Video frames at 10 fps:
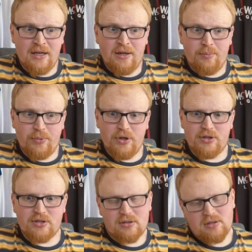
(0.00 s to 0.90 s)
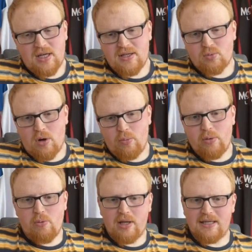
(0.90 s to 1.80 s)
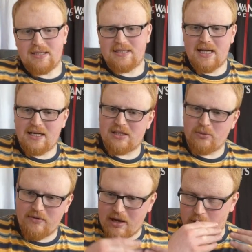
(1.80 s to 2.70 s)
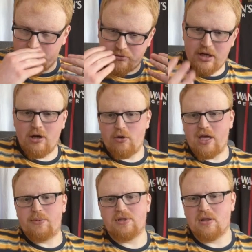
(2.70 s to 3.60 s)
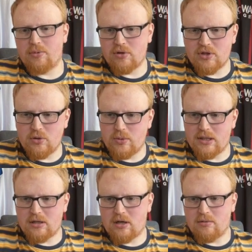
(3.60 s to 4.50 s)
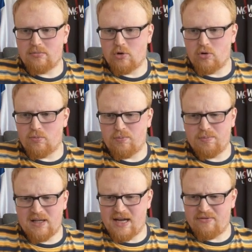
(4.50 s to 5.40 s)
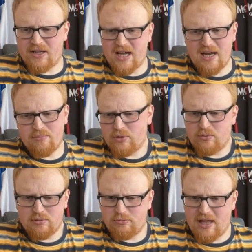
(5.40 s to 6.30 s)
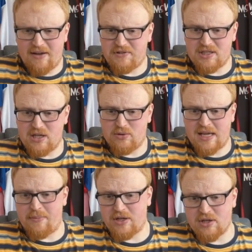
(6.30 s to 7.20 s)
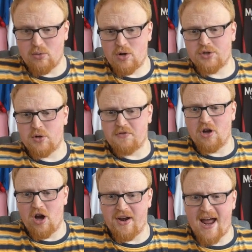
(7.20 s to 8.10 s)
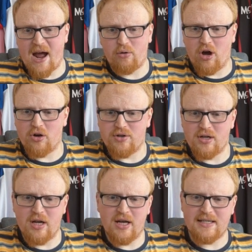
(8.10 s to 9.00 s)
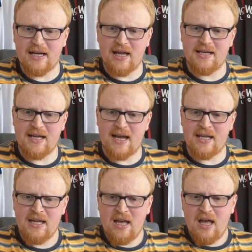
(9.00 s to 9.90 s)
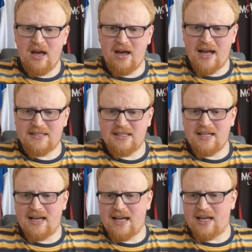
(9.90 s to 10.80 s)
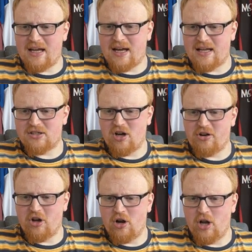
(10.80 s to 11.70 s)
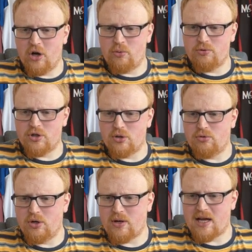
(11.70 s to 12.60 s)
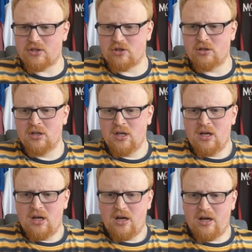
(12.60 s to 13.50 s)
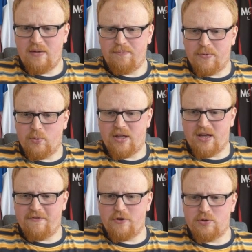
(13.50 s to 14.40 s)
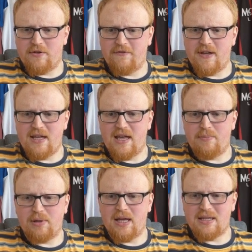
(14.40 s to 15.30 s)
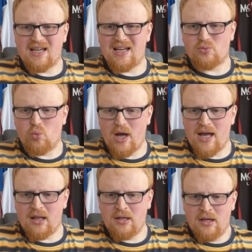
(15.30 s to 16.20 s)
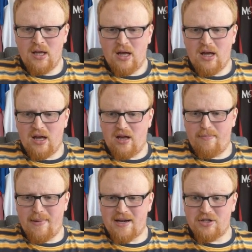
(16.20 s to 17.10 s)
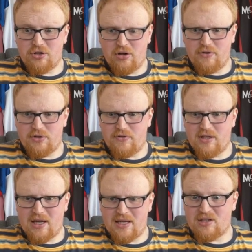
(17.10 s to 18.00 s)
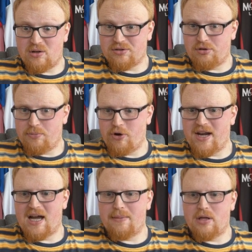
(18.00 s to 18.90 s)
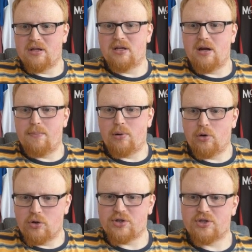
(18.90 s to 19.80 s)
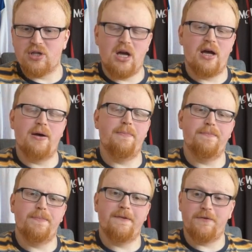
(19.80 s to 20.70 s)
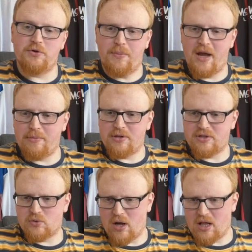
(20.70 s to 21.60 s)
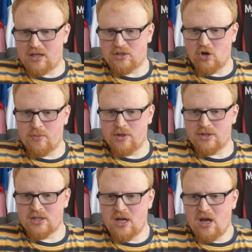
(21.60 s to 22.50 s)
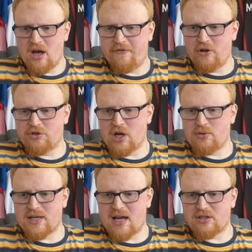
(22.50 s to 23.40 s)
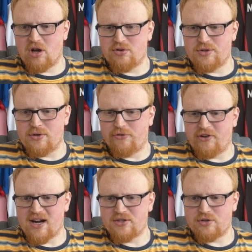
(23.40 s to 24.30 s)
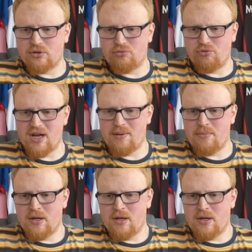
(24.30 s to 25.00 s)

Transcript: But it's one we were willing to take. So we've now got 3 goalkeepers on the books who we can't all play every game. But we'll have to see what's happening. So the ones who have gone out on deadline day. Anthony Elanga has gone on loan to Newcastle. With a future fee in place as well. A mandatory future fee, that is. So it's 3.9 million plus future payments as well, instalments. Phil Jones has gone to France, to Reims.